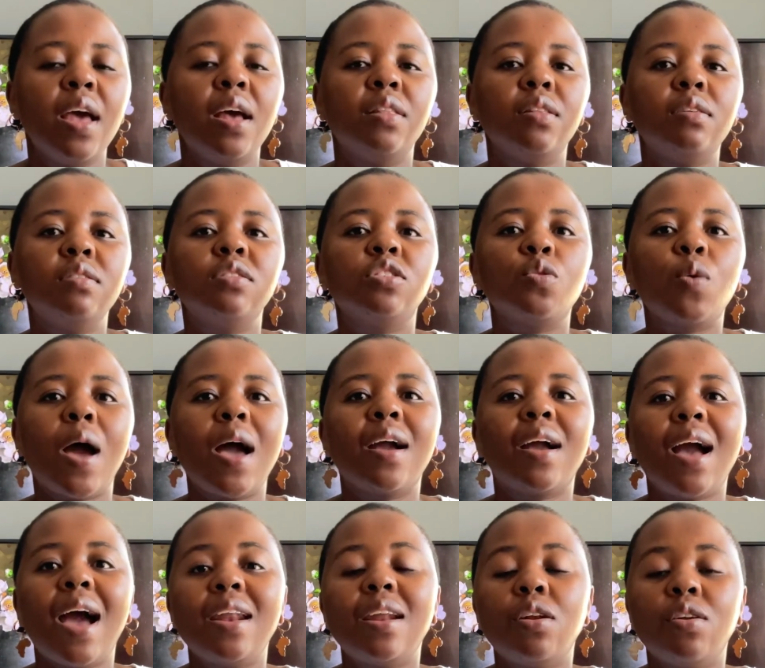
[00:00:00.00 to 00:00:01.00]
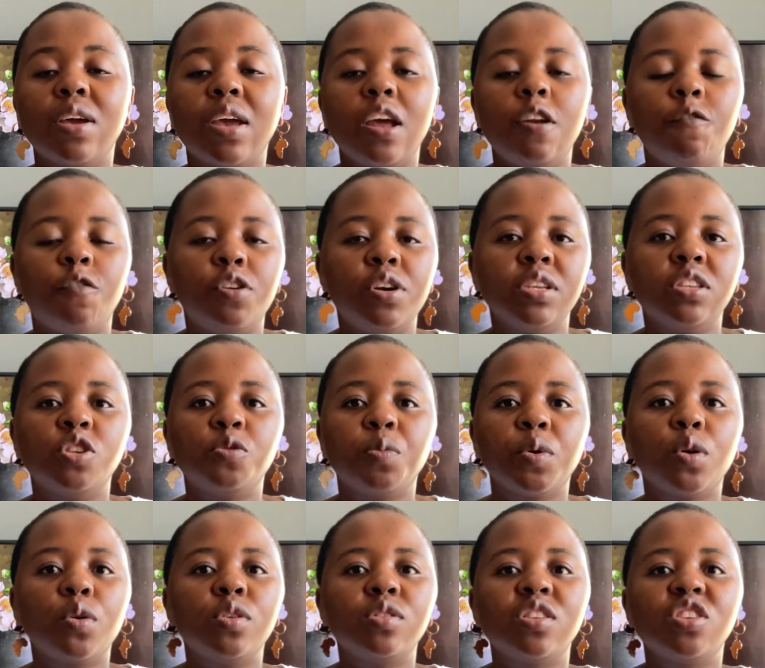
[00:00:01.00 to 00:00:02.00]
The reason why I can't allocate for it is
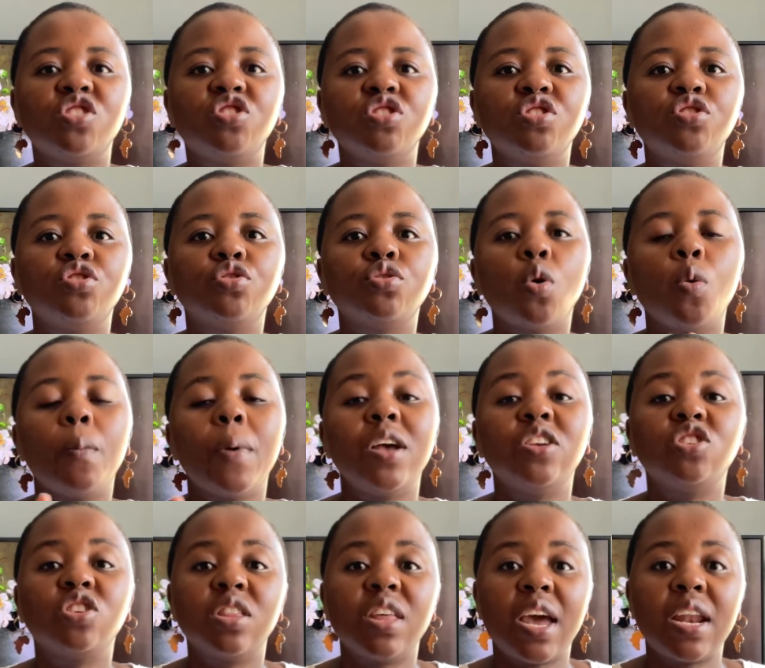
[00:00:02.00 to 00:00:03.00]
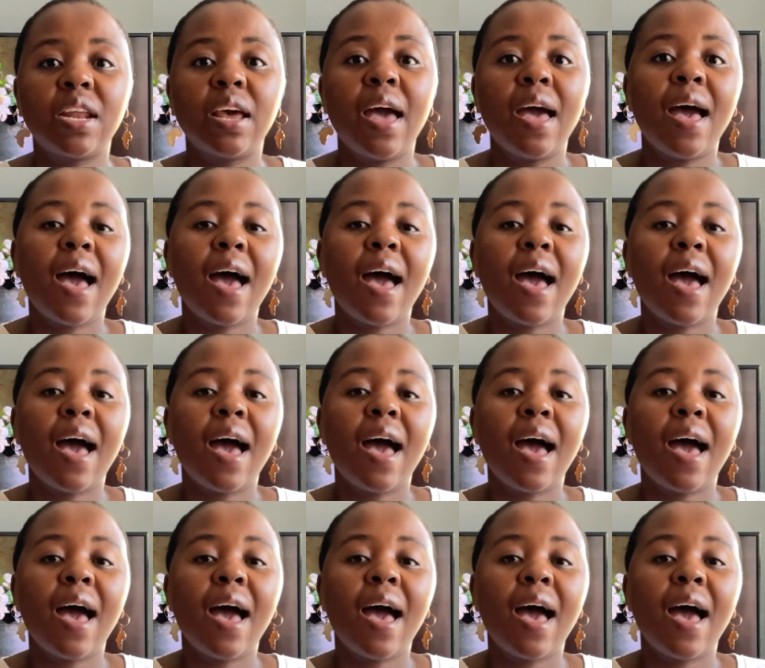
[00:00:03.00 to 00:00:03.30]
because there's just so much that